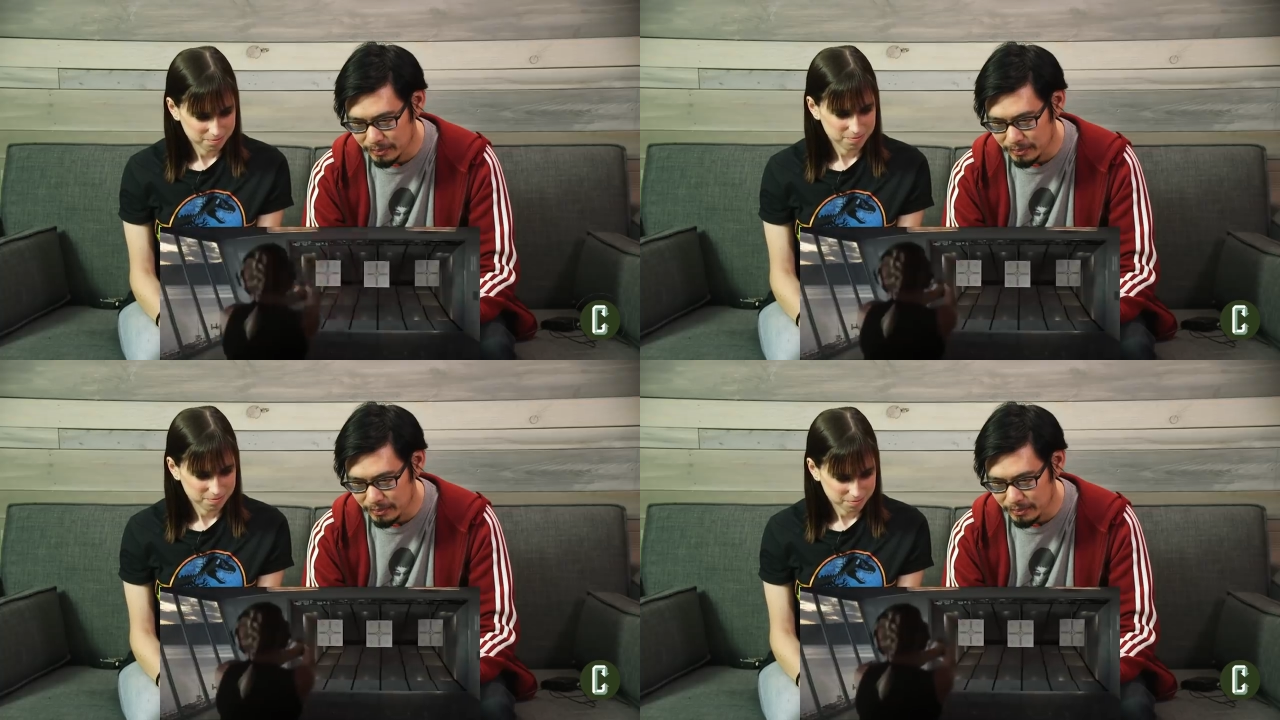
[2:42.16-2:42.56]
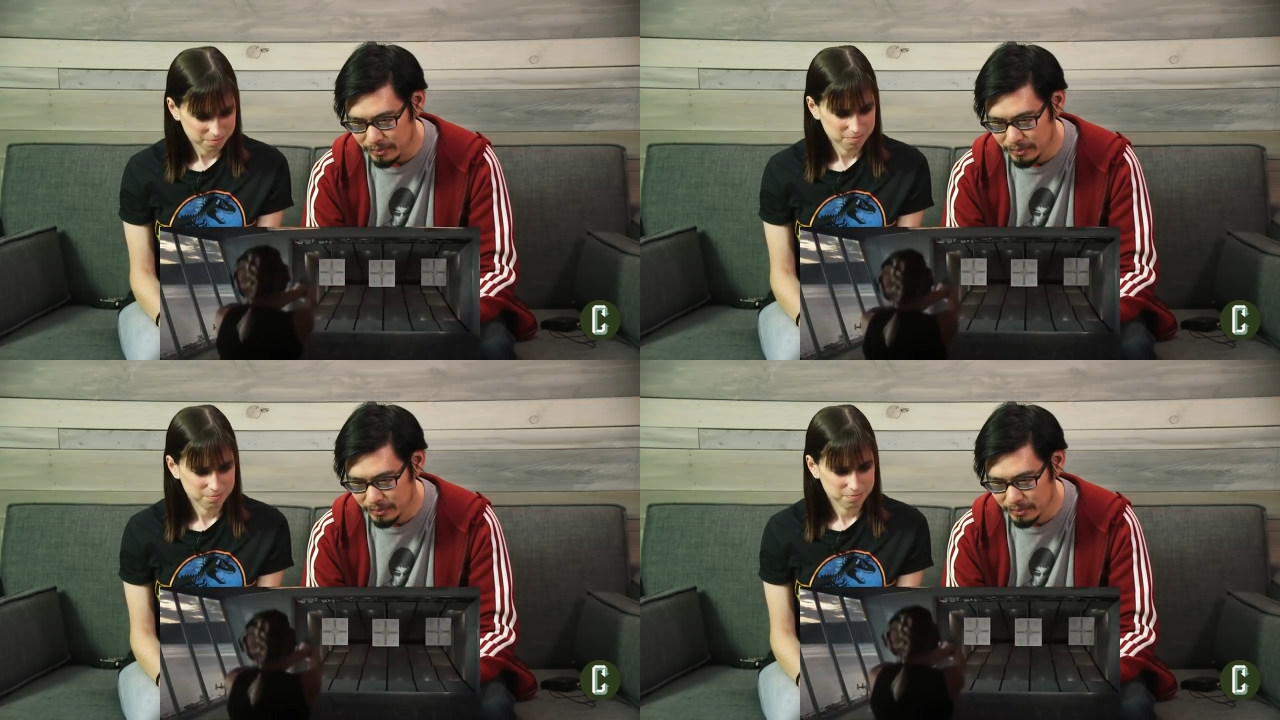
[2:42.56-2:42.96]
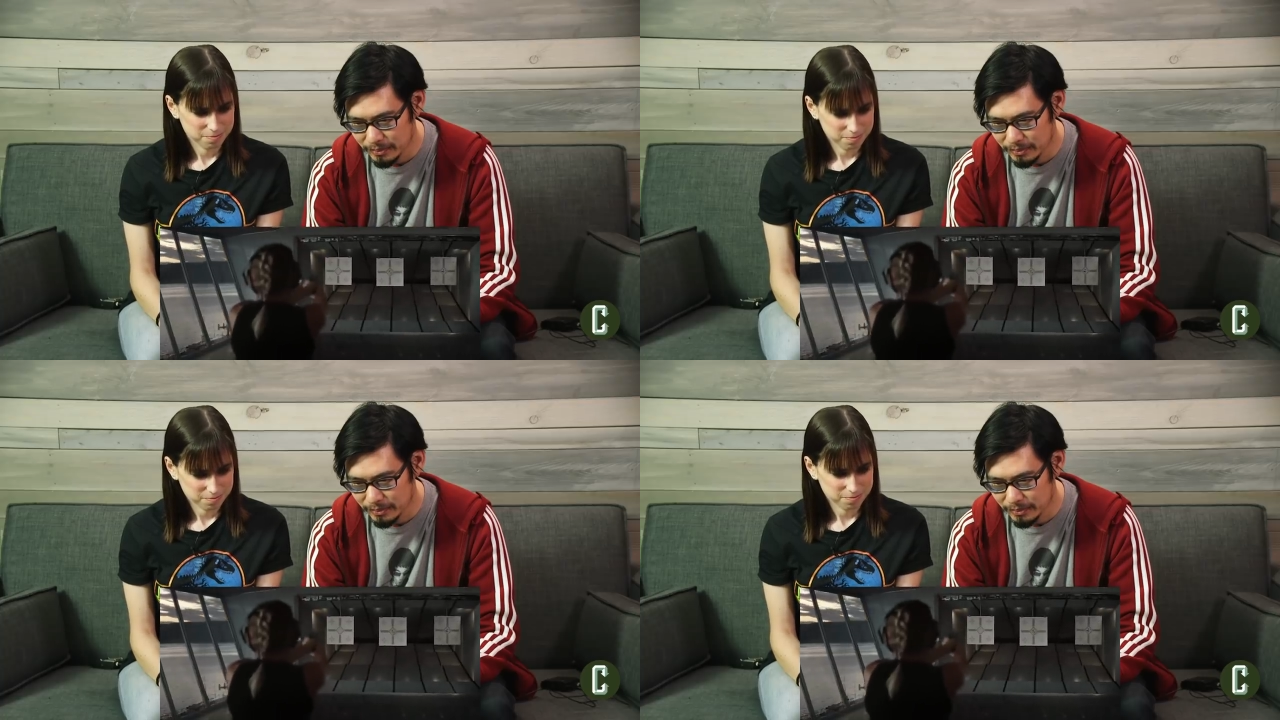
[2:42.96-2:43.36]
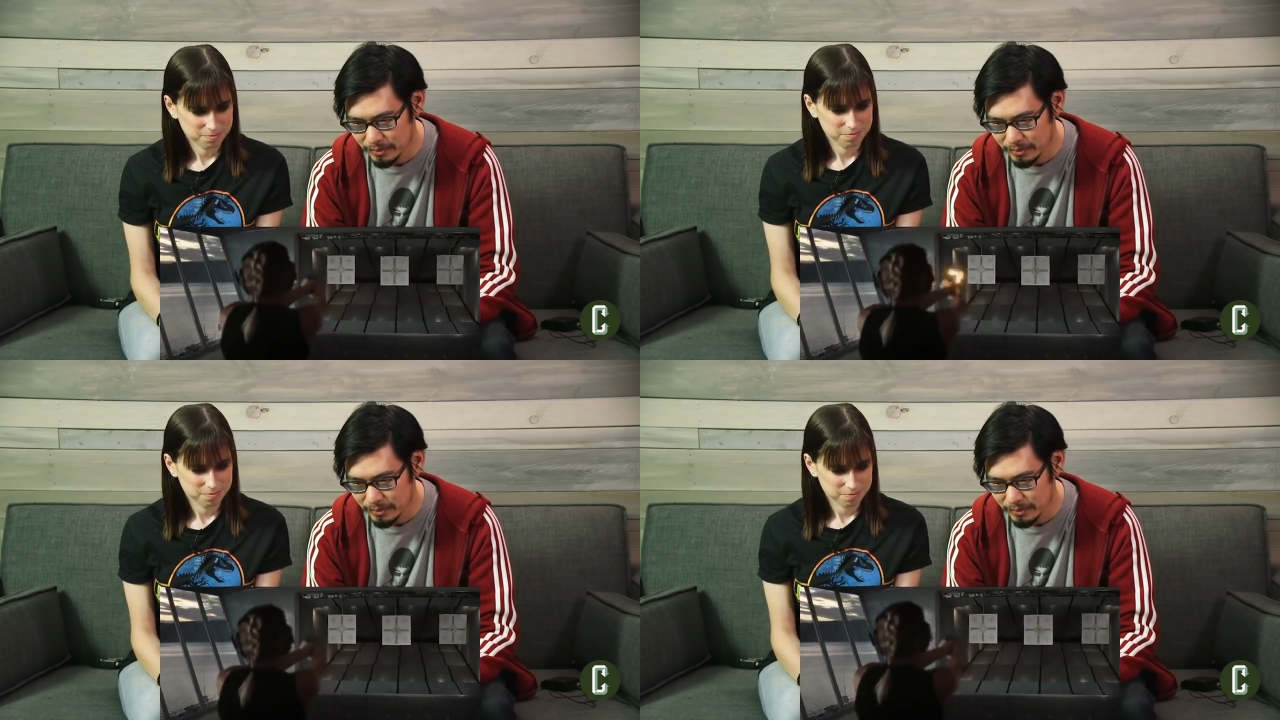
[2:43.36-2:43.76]

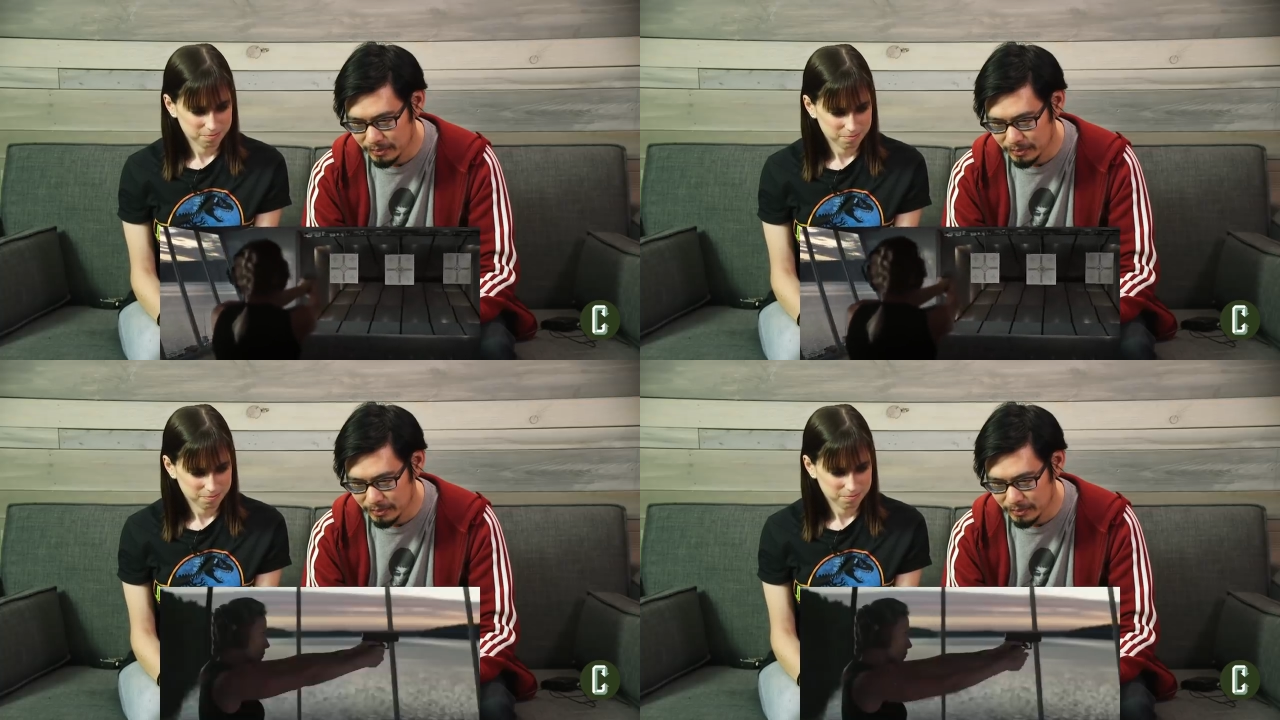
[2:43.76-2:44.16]
(silence)